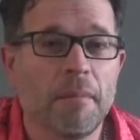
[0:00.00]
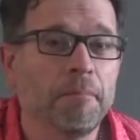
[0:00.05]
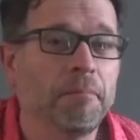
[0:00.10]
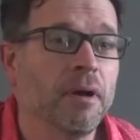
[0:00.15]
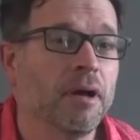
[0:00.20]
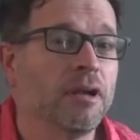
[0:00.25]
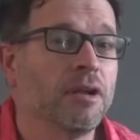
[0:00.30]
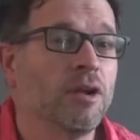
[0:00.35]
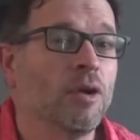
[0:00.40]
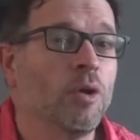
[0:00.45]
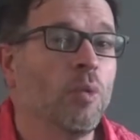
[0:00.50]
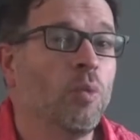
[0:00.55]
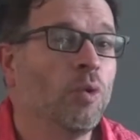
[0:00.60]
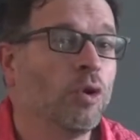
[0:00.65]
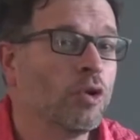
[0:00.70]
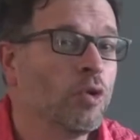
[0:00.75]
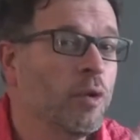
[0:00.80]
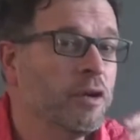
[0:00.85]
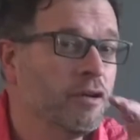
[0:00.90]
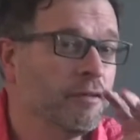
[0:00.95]
But
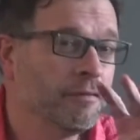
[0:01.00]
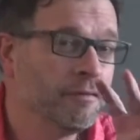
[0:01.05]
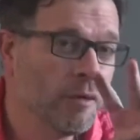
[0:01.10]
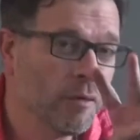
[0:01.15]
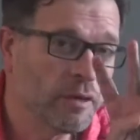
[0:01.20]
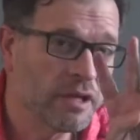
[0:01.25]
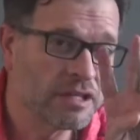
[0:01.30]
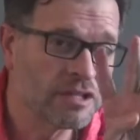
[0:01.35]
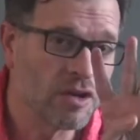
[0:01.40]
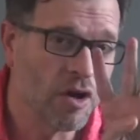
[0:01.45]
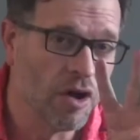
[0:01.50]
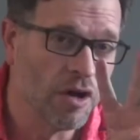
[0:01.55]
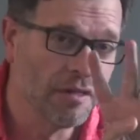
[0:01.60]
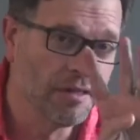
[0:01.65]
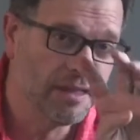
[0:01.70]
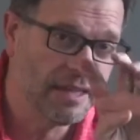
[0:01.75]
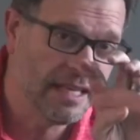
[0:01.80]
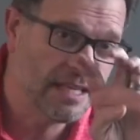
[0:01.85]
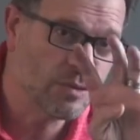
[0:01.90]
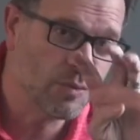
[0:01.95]
we're going to focus
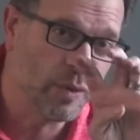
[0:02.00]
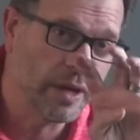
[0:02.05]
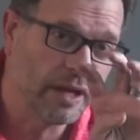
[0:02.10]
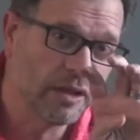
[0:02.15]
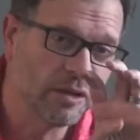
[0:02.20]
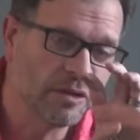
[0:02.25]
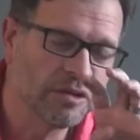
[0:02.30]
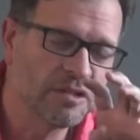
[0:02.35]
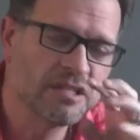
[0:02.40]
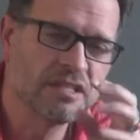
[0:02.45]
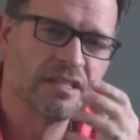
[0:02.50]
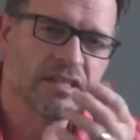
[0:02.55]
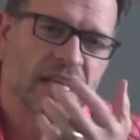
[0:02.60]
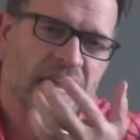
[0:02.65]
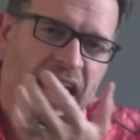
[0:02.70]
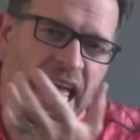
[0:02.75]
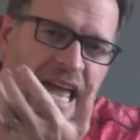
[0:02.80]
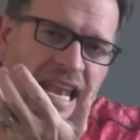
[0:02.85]
on these wigglers